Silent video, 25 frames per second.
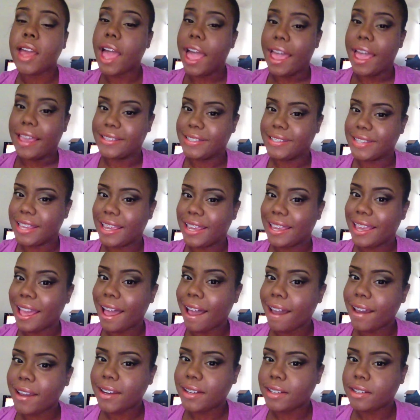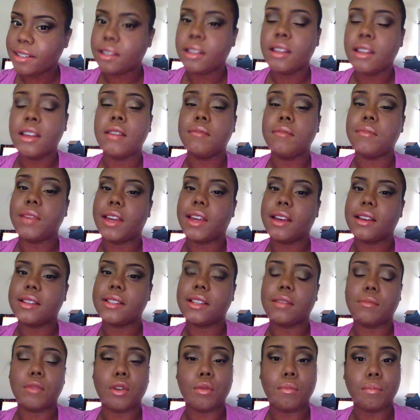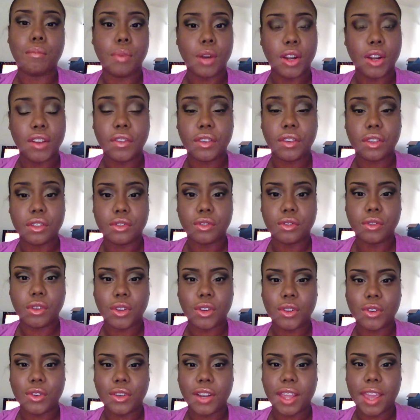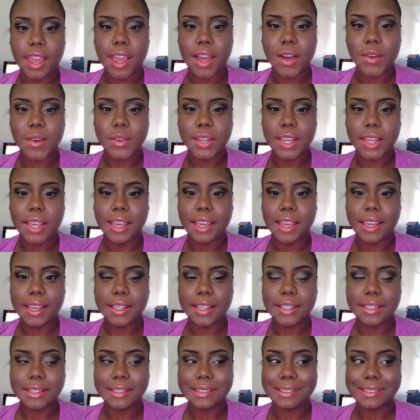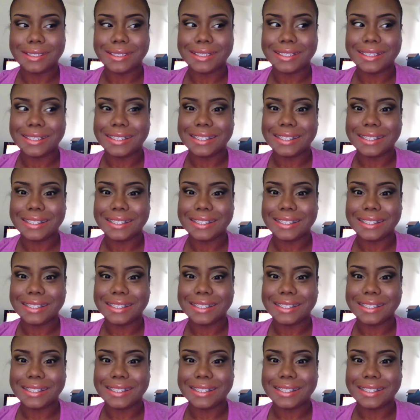I say kind of because I'm on birth control now, and